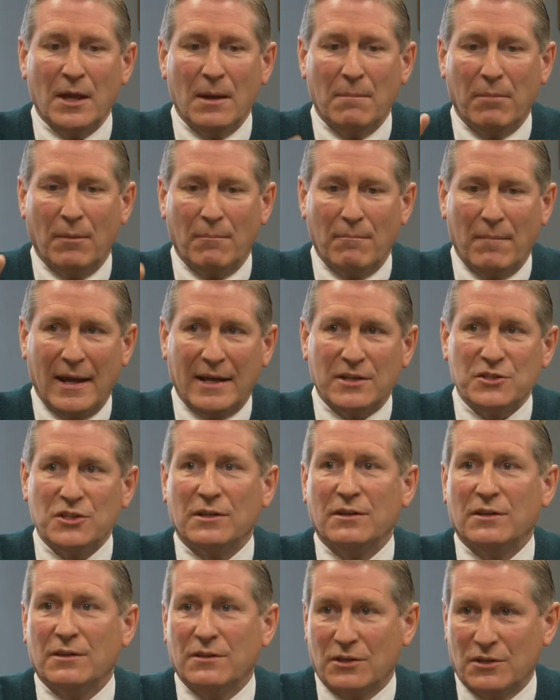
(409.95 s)
but
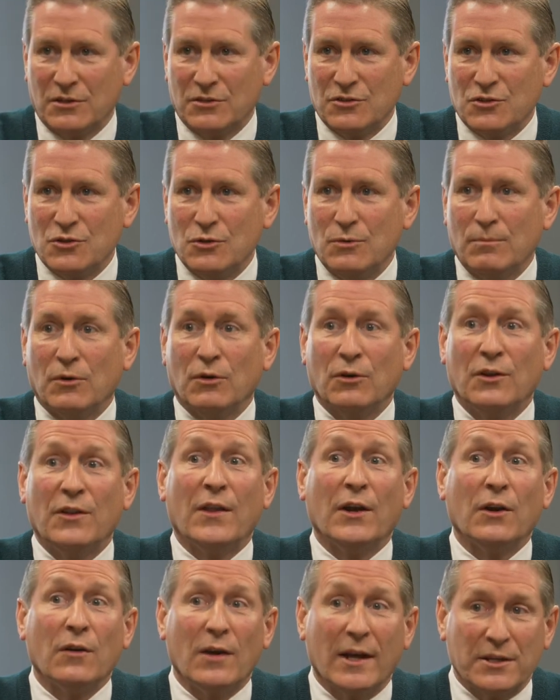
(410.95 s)
matching to the consumer and
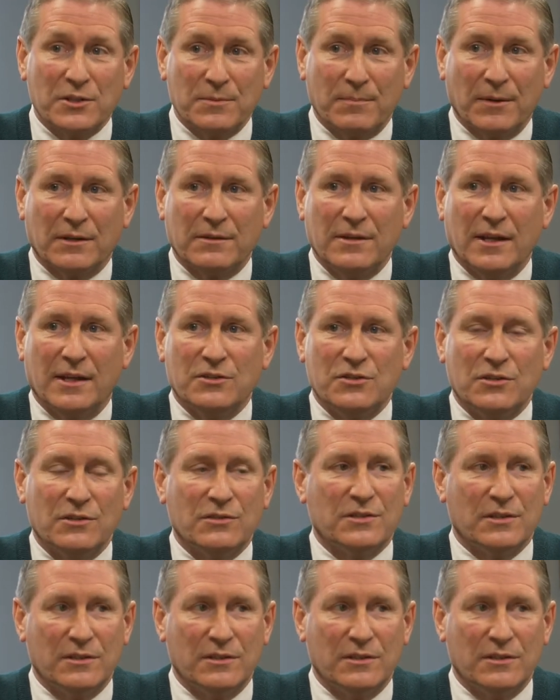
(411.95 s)
their expectations